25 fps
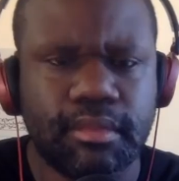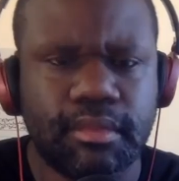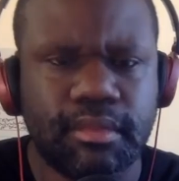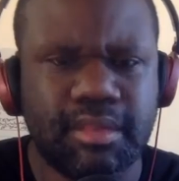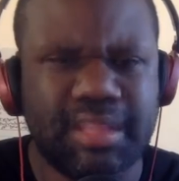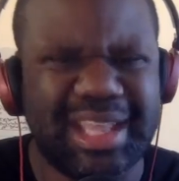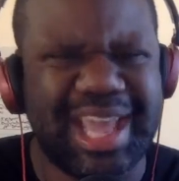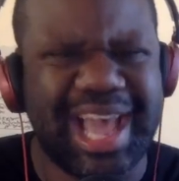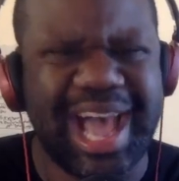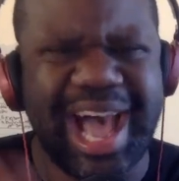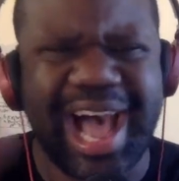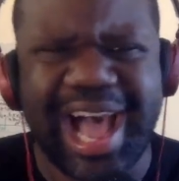
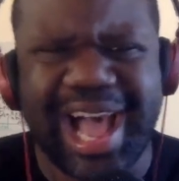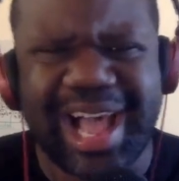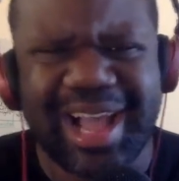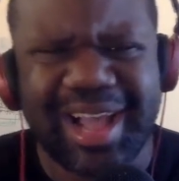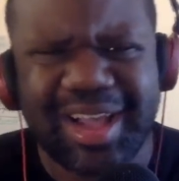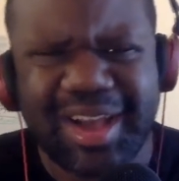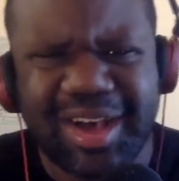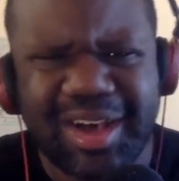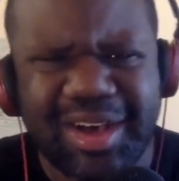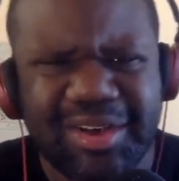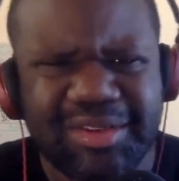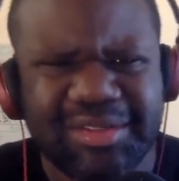The
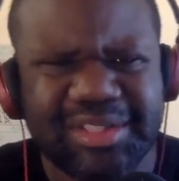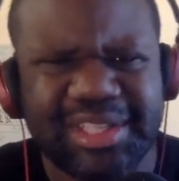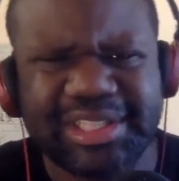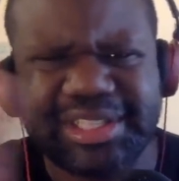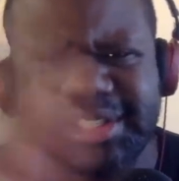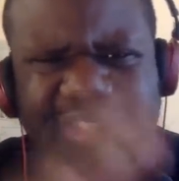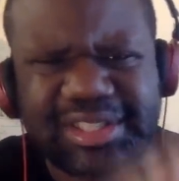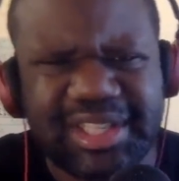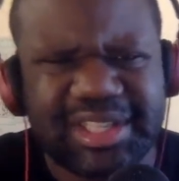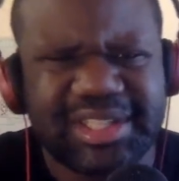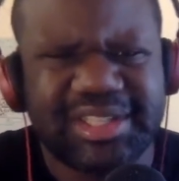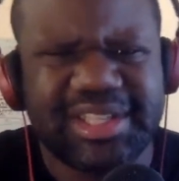Congo. This
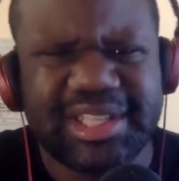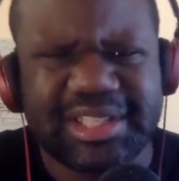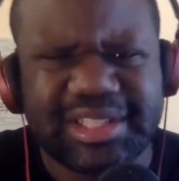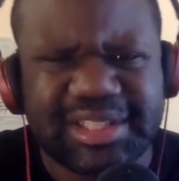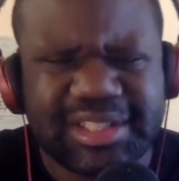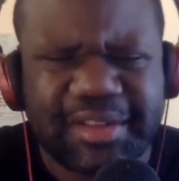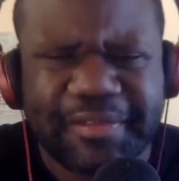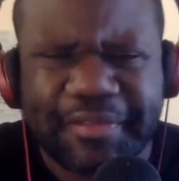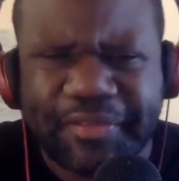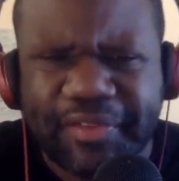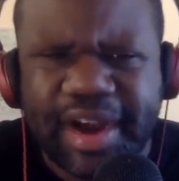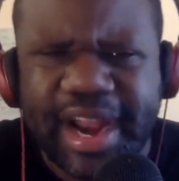is the this is
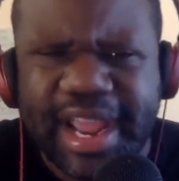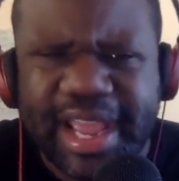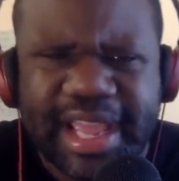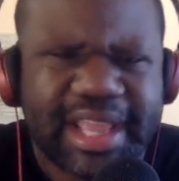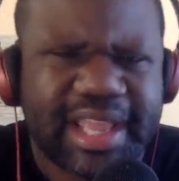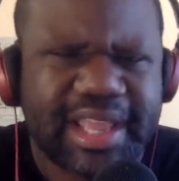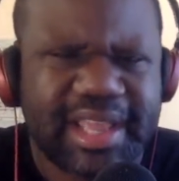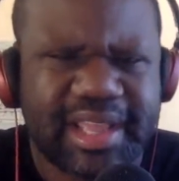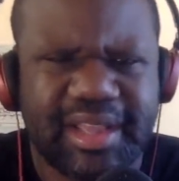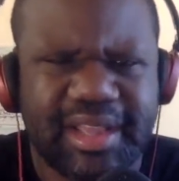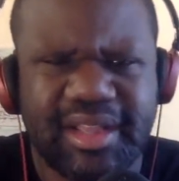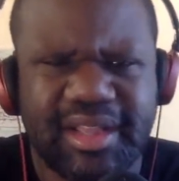the
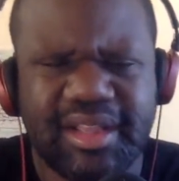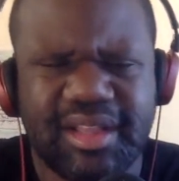franc.